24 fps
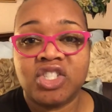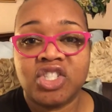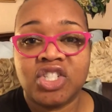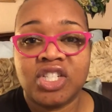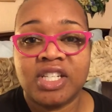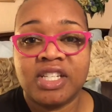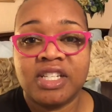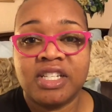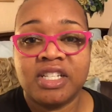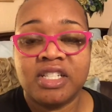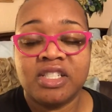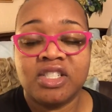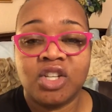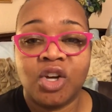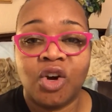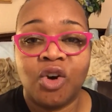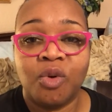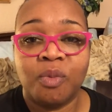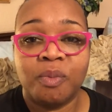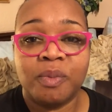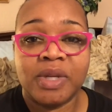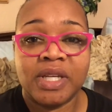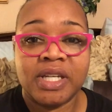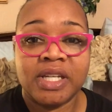She
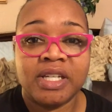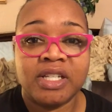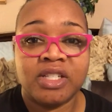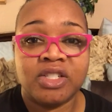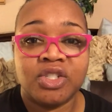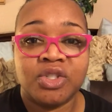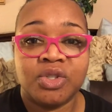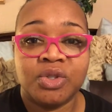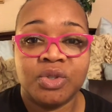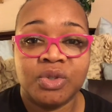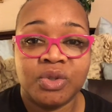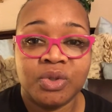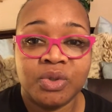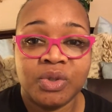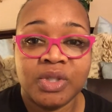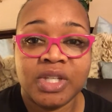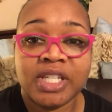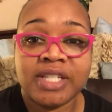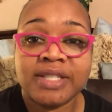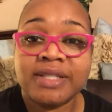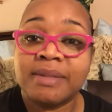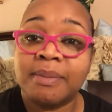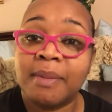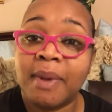told me to
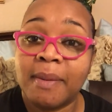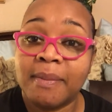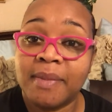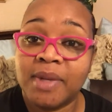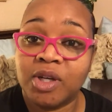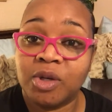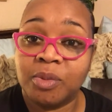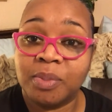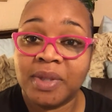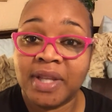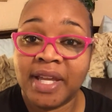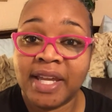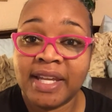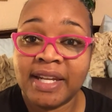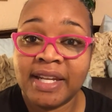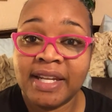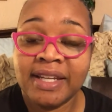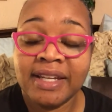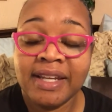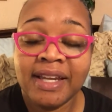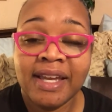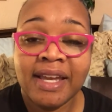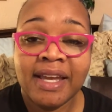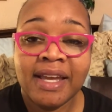get to my meal
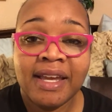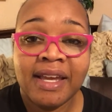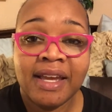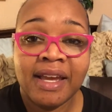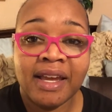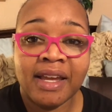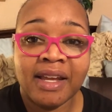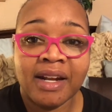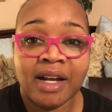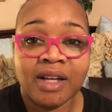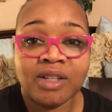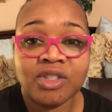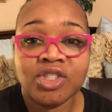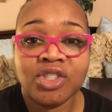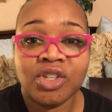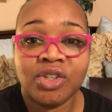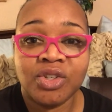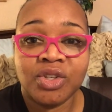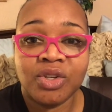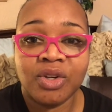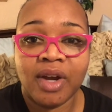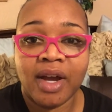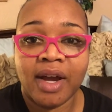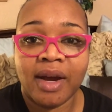planning, and I'll show
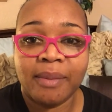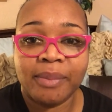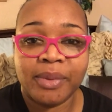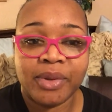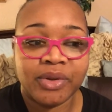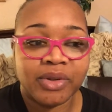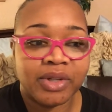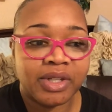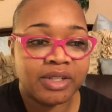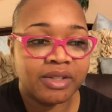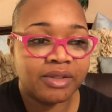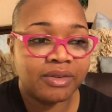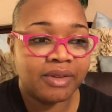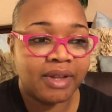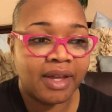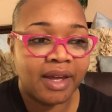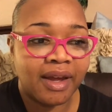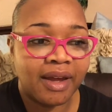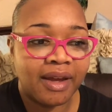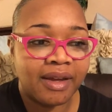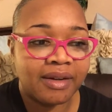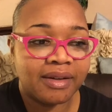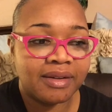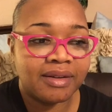you how I'm going to do
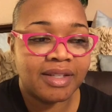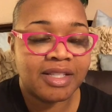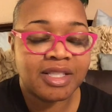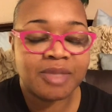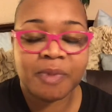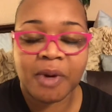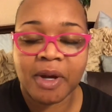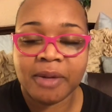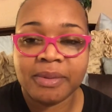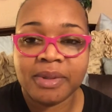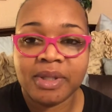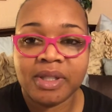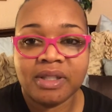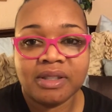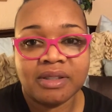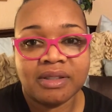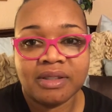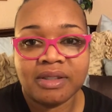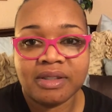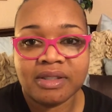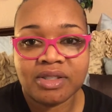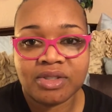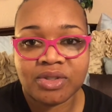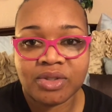that. It's probably a
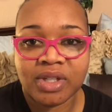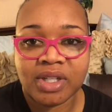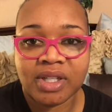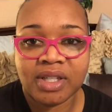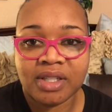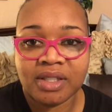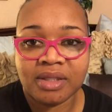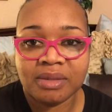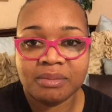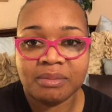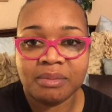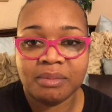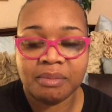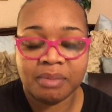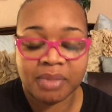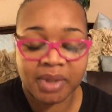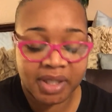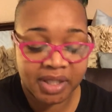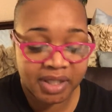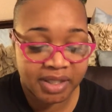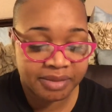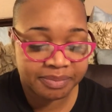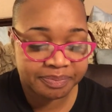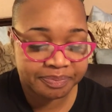little extreme,
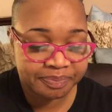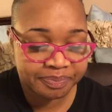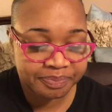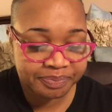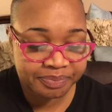but